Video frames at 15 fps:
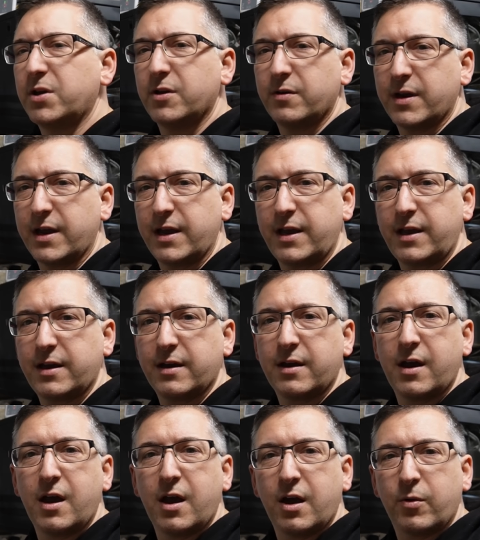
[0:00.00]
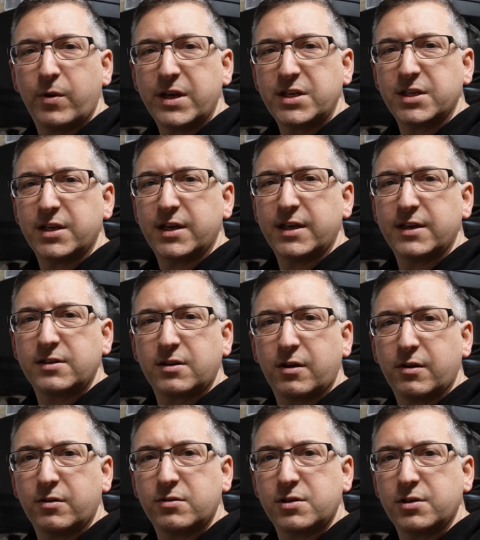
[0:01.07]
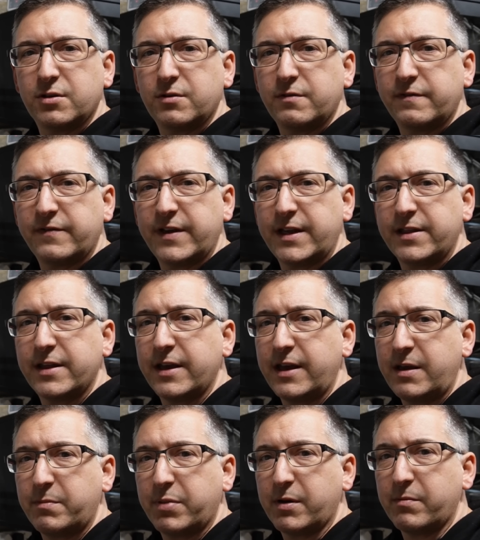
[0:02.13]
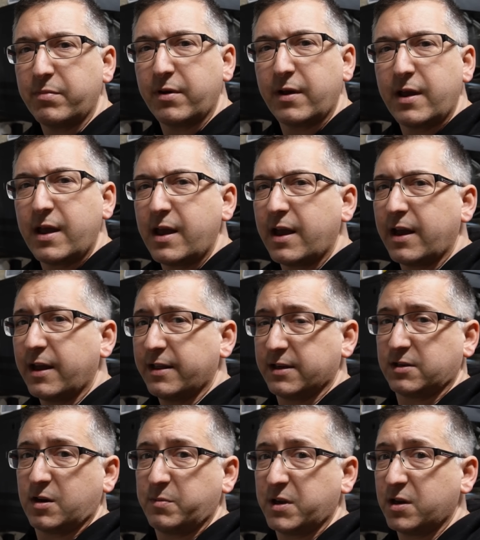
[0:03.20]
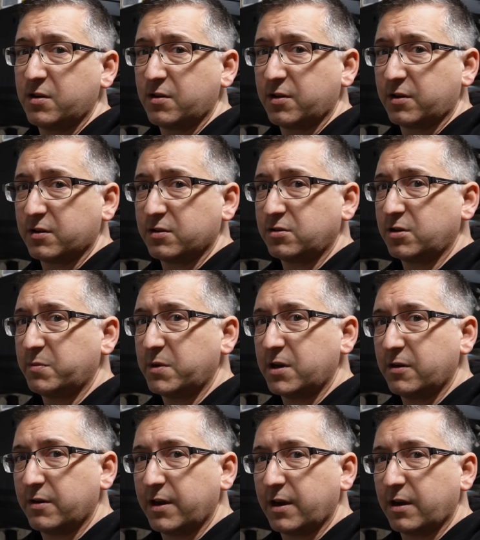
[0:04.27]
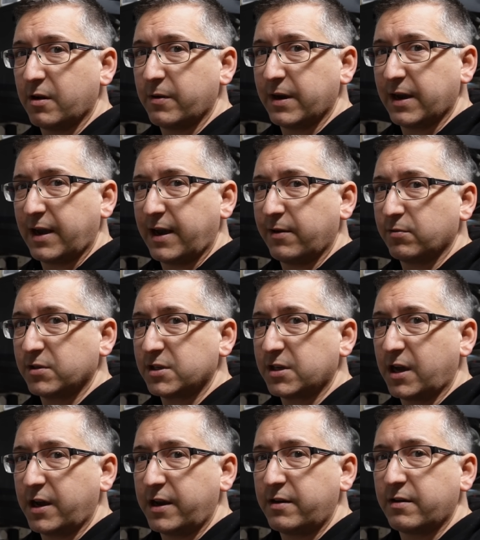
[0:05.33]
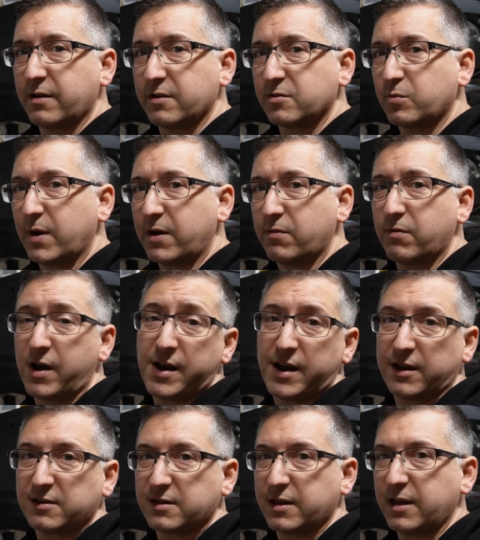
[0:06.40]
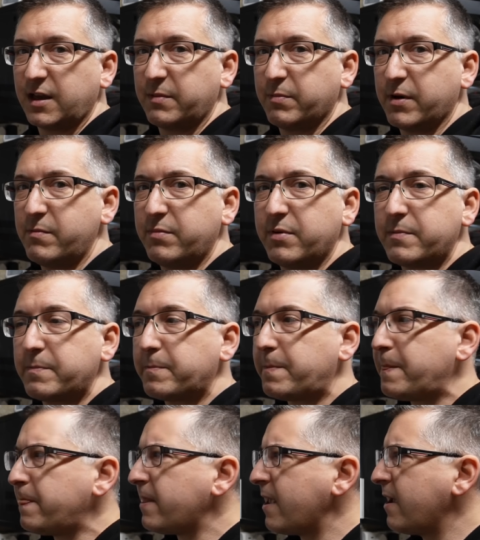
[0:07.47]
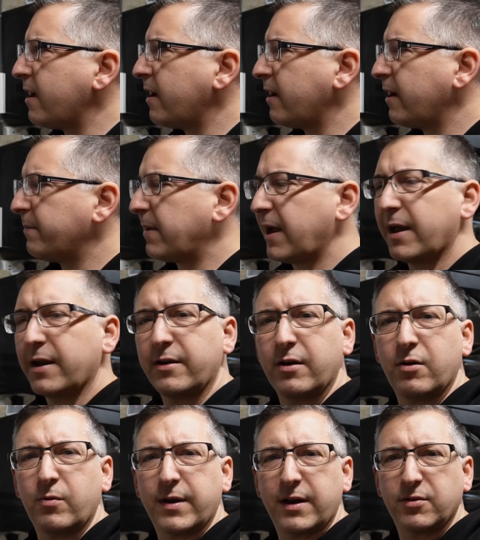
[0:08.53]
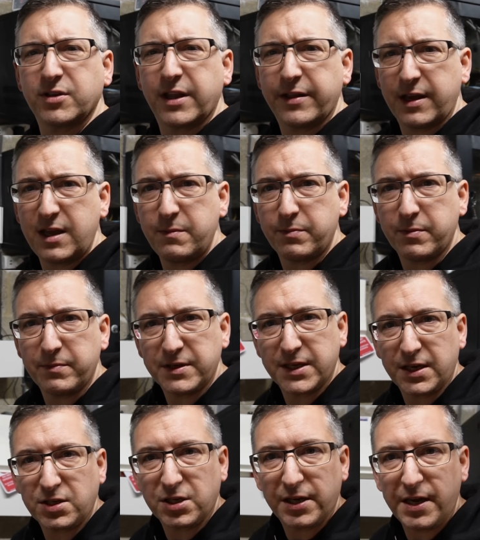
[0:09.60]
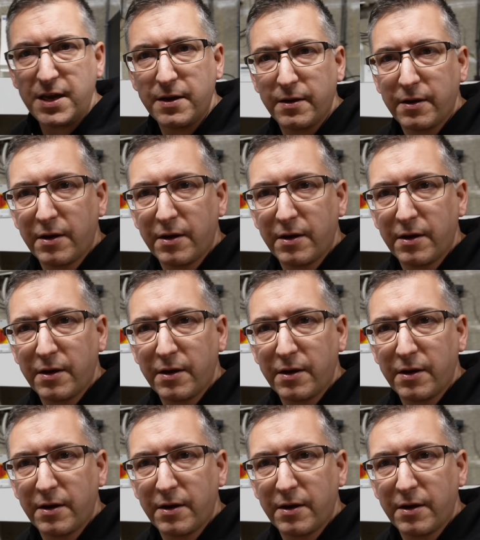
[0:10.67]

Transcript: unit here, which is going to feed the heat pump. There's going to be another consumer unit going outside as well, right next to the heat pump, and the heat pump is actually